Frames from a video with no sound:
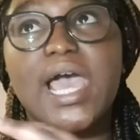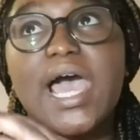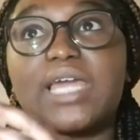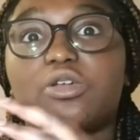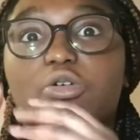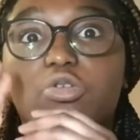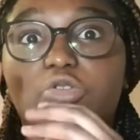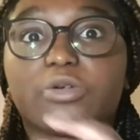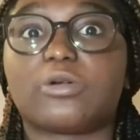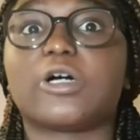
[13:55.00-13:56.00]
and
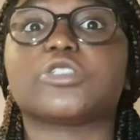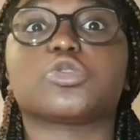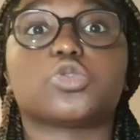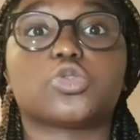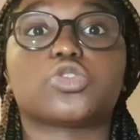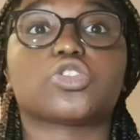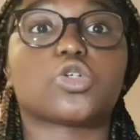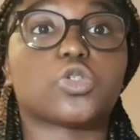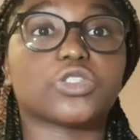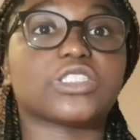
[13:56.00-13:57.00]
chloroplast also
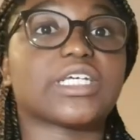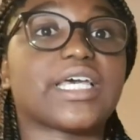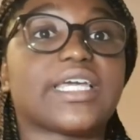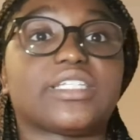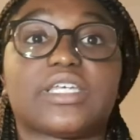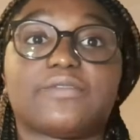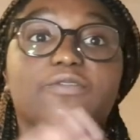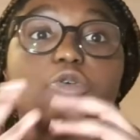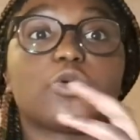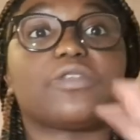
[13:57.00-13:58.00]
contained a
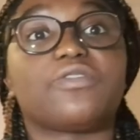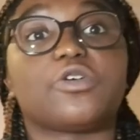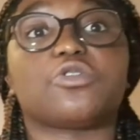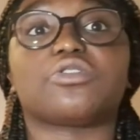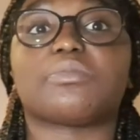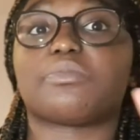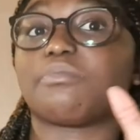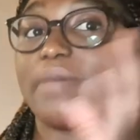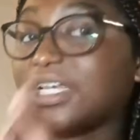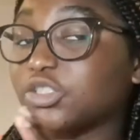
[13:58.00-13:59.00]
fluid-filled
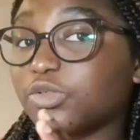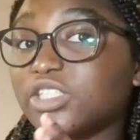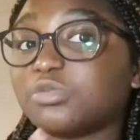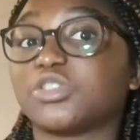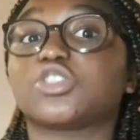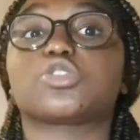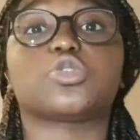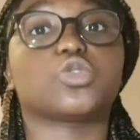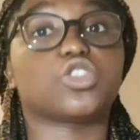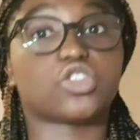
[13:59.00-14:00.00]
matrix, which is
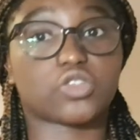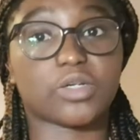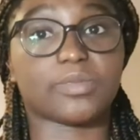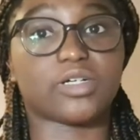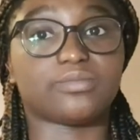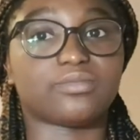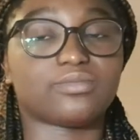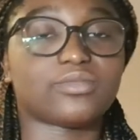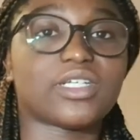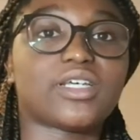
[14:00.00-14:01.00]
called the stroma.
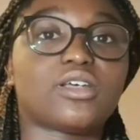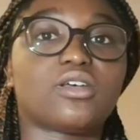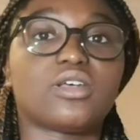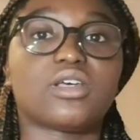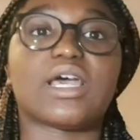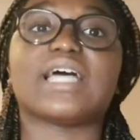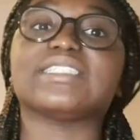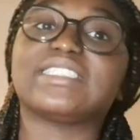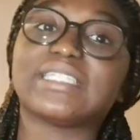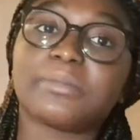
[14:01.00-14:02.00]
And
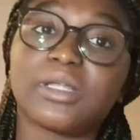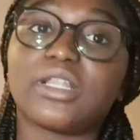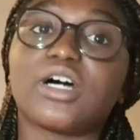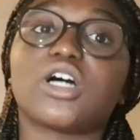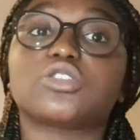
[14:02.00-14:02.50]
similar